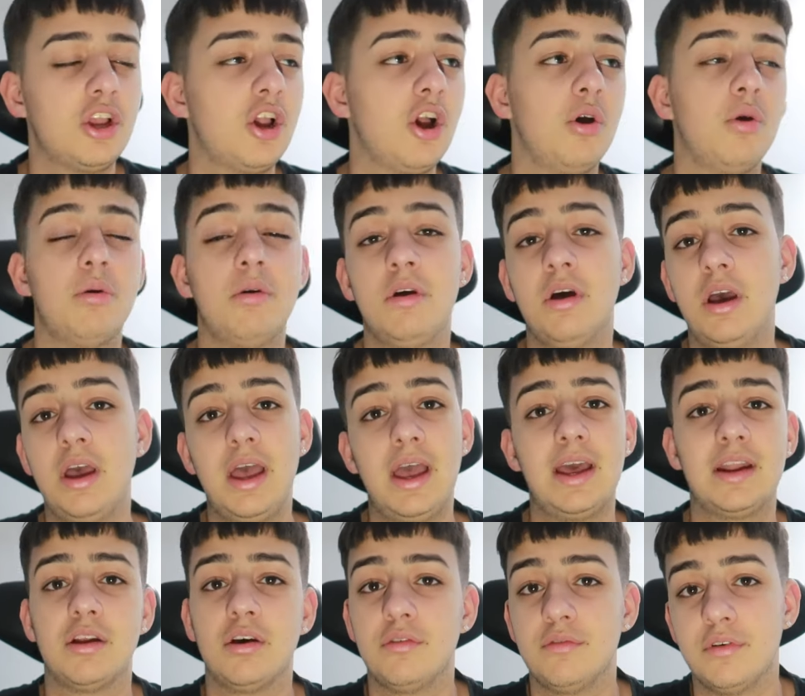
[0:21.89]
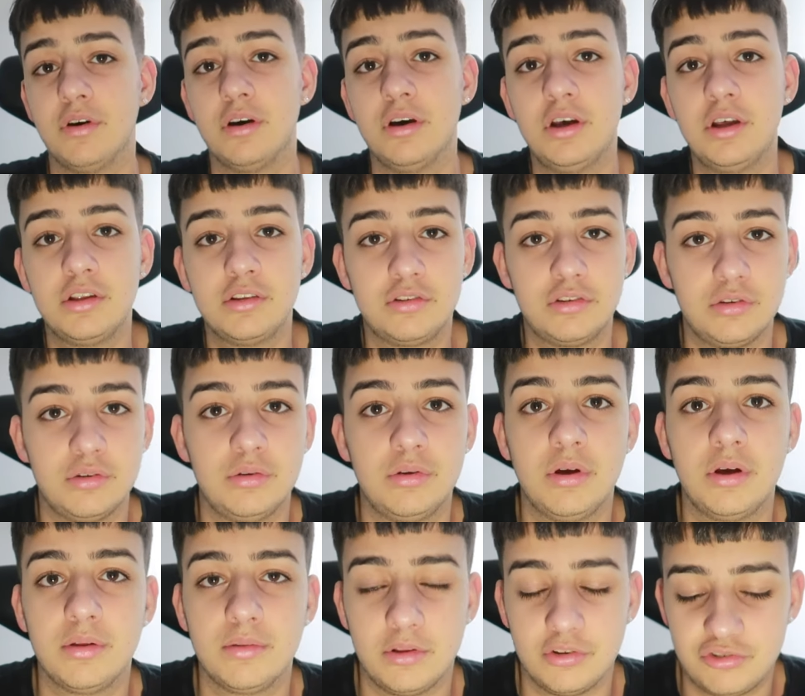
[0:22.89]
go head over
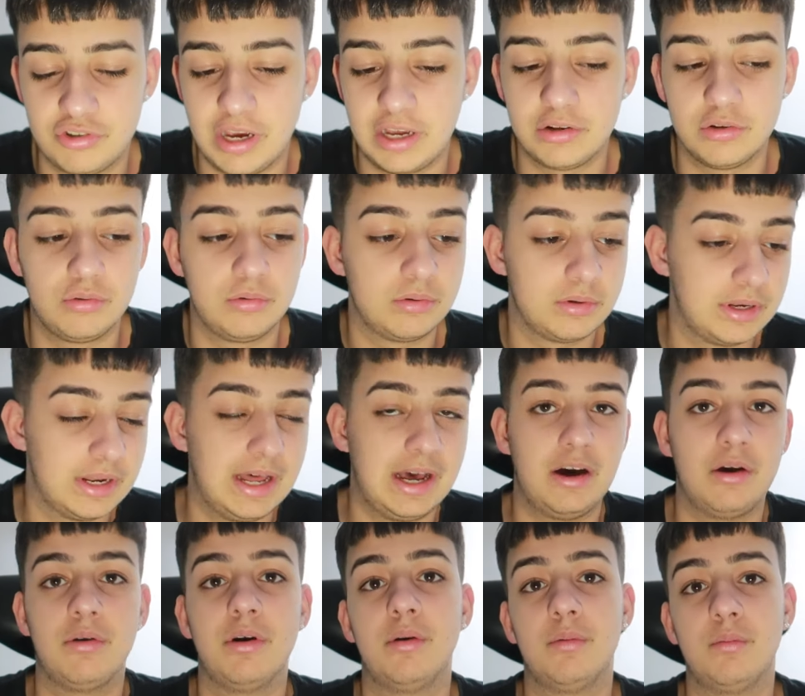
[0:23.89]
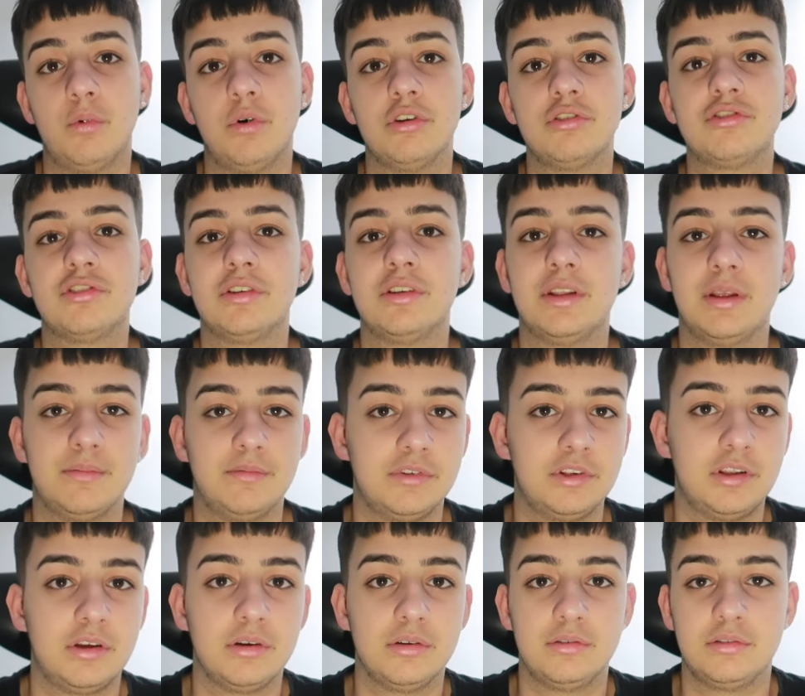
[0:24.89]
to the channel now and watch the
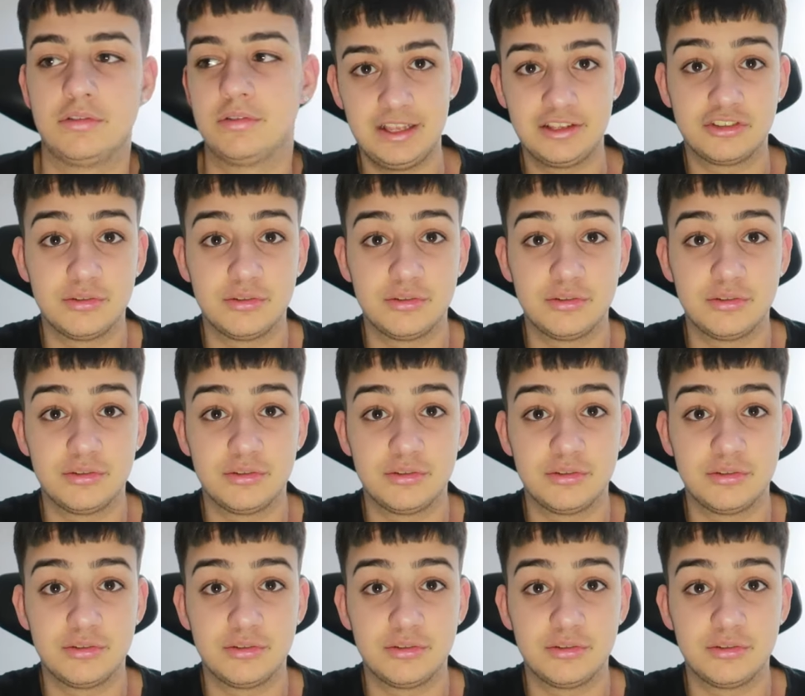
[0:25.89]
videos.